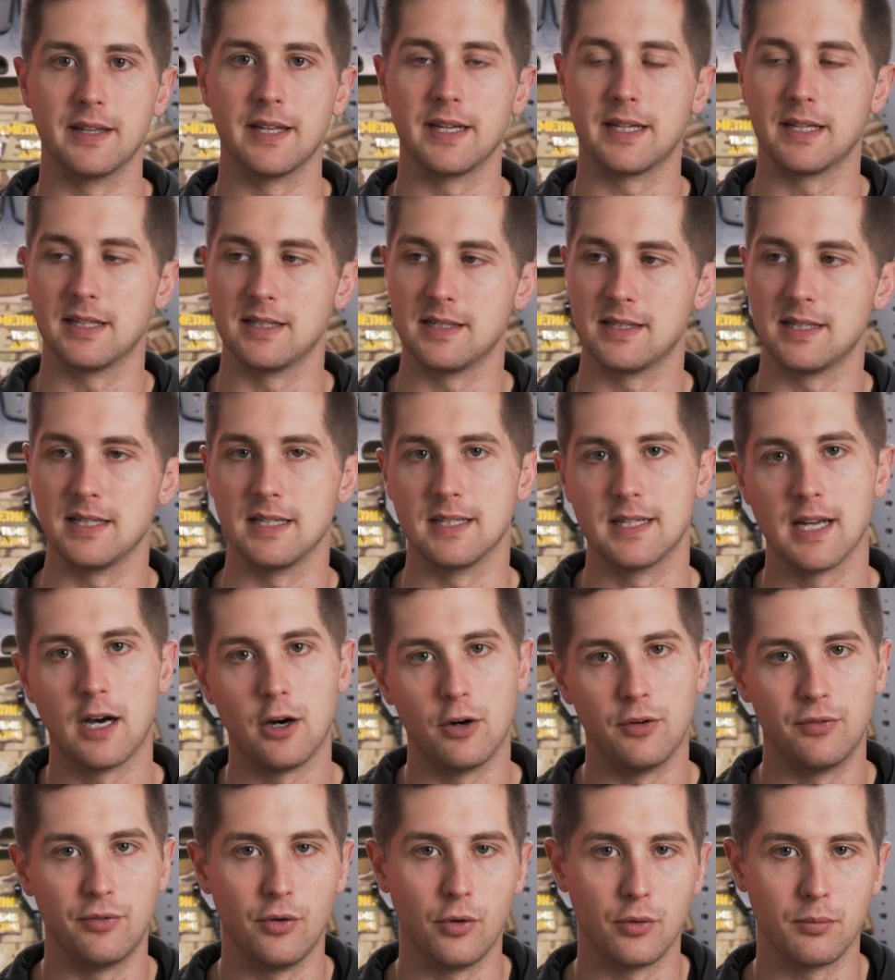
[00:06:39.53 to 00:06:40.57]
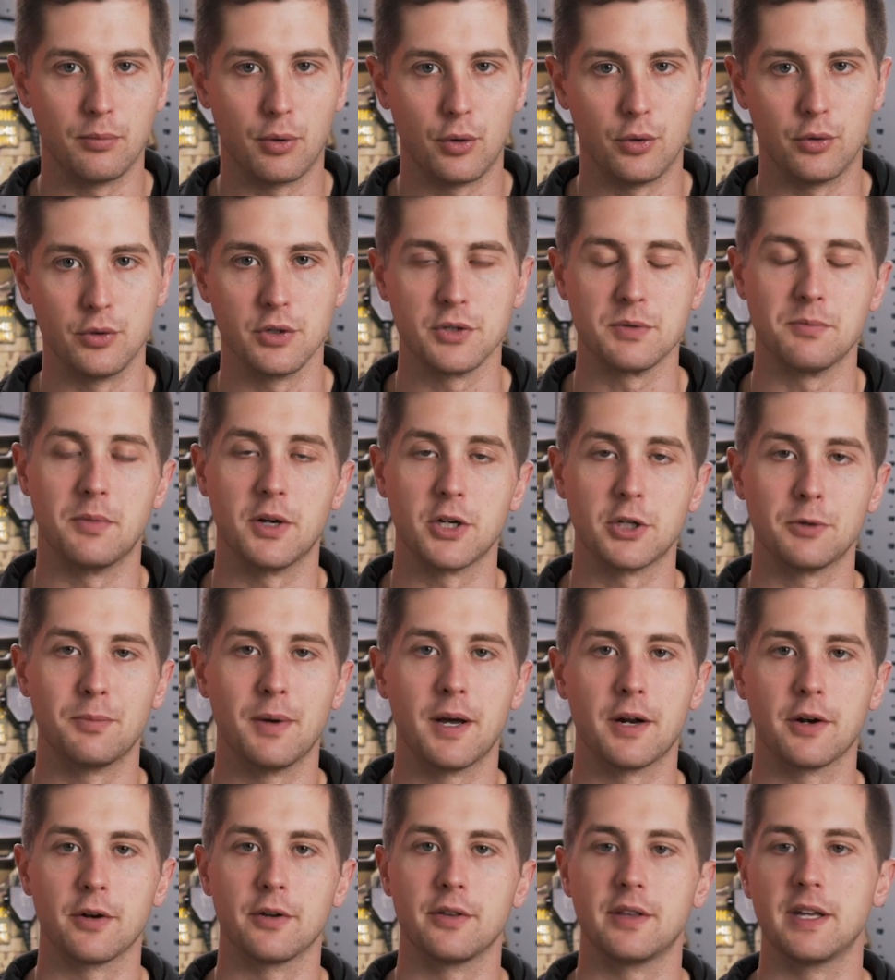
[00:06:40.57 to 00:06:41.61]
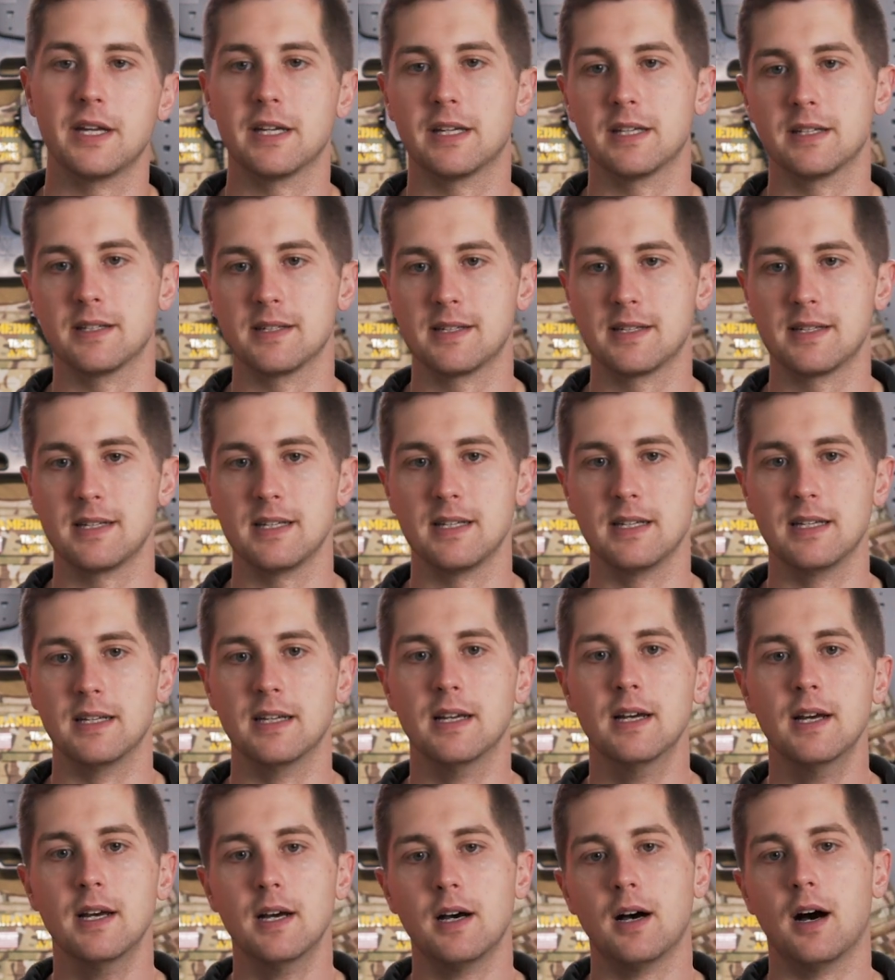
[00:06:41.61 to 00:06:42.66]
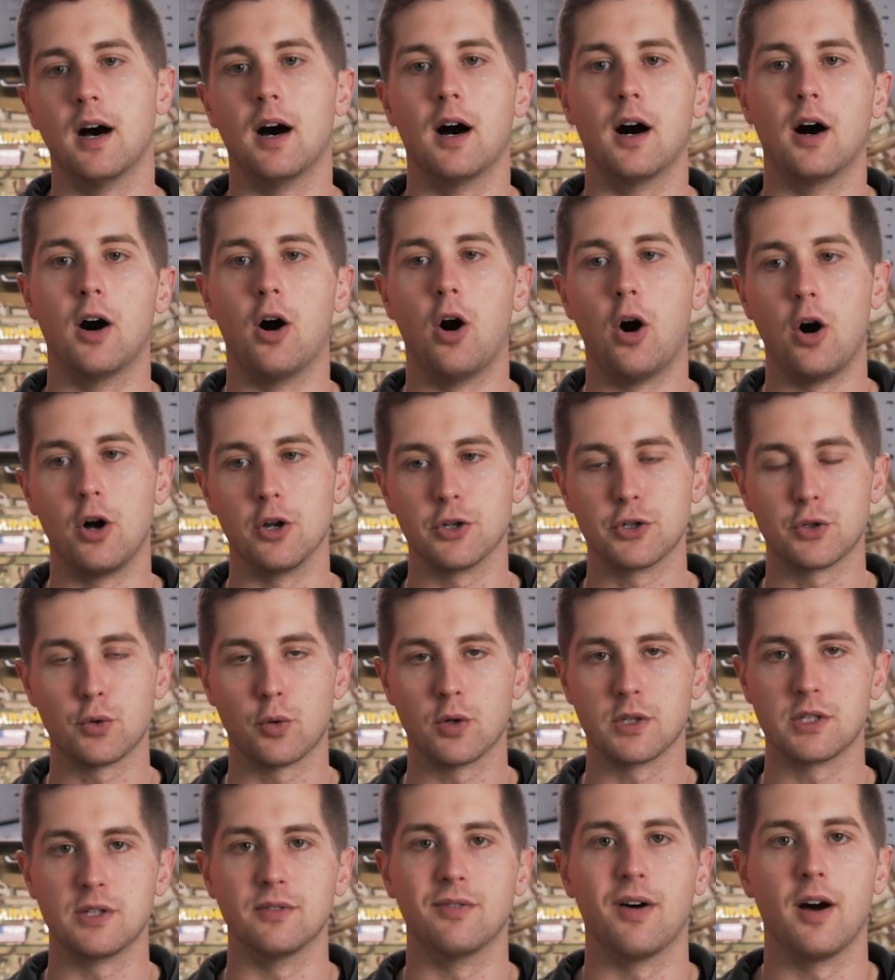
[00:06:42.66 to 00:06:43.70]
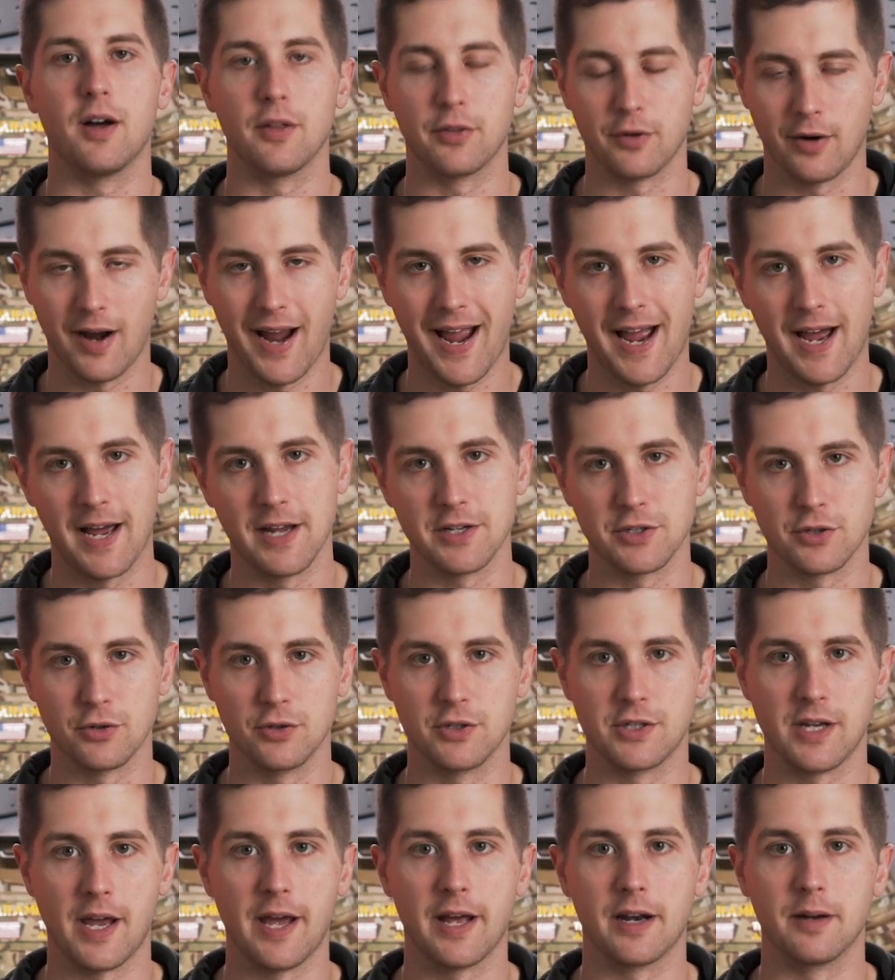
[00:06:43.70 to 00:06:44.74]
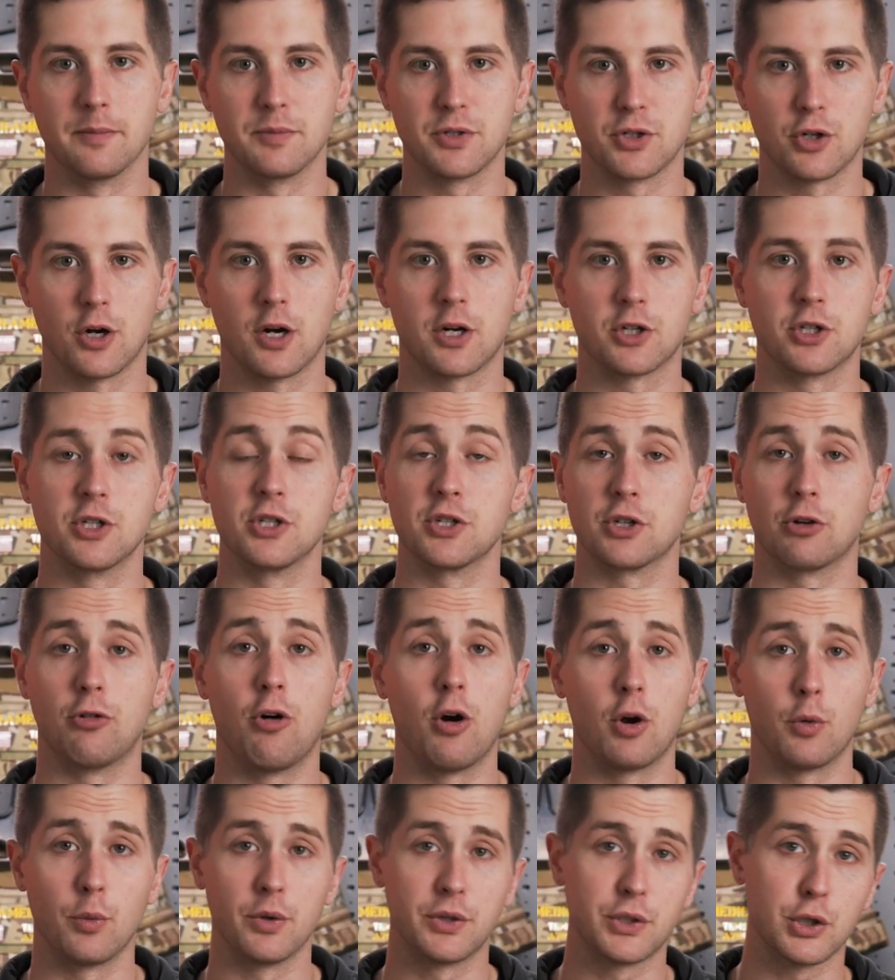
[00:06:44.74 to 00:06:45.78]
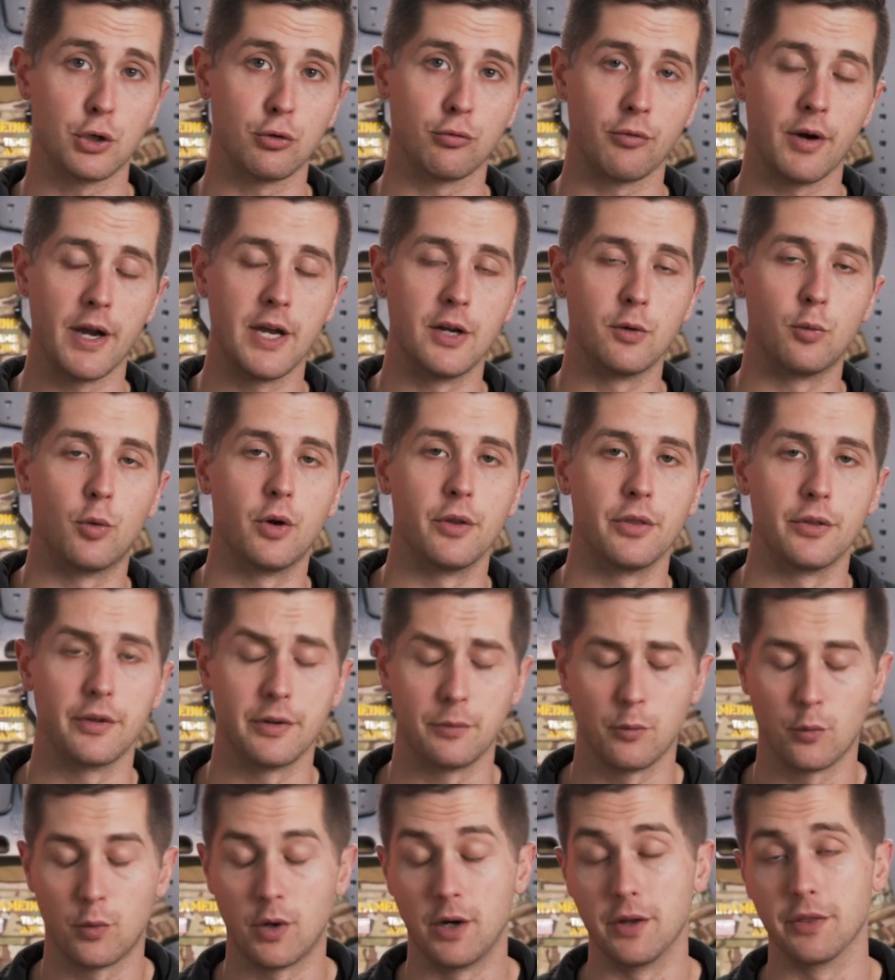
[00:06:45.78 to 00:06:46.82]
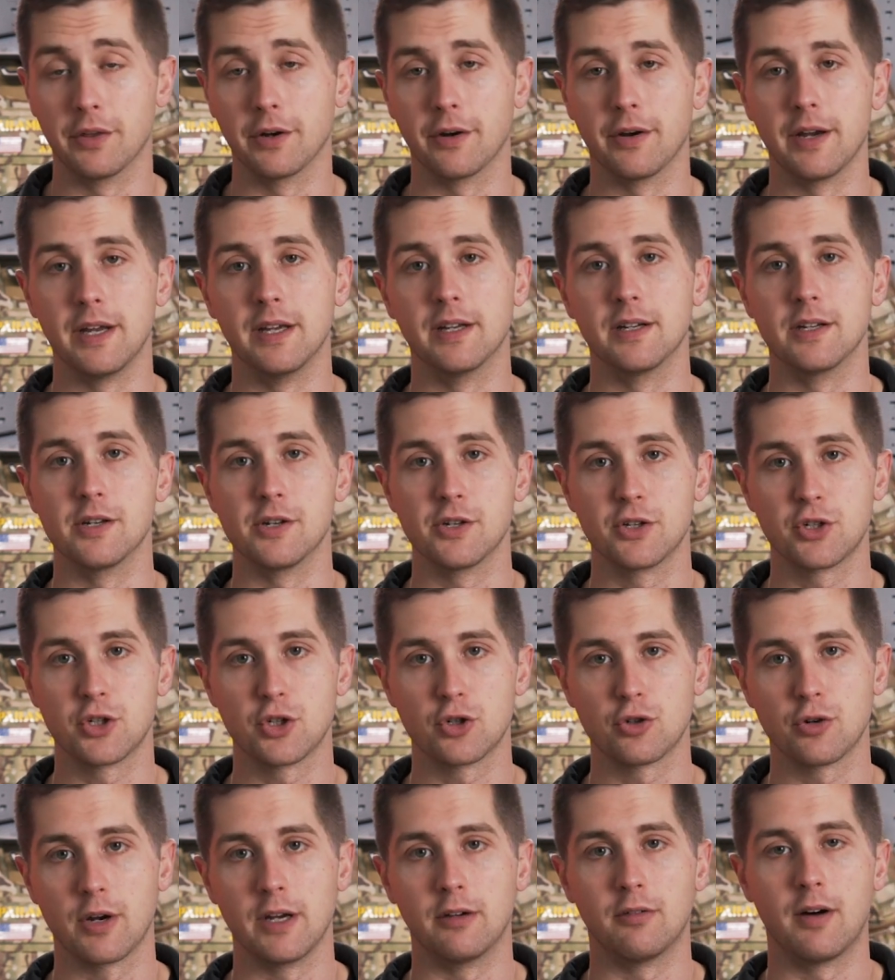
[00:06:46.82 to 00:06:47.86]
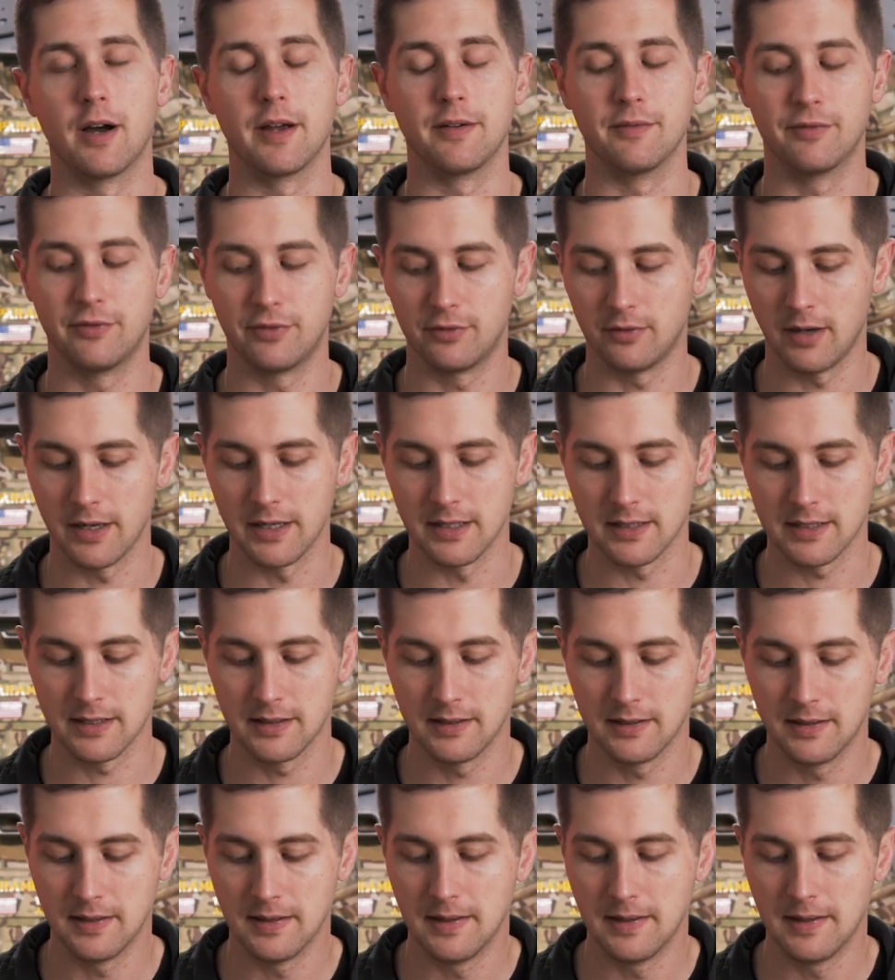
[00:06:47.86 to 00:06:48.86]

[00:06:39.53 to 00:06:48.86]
They can see telephone poles much better. They can see all sorts of other hazards and obstructions along with terrain while they're in straight line flight.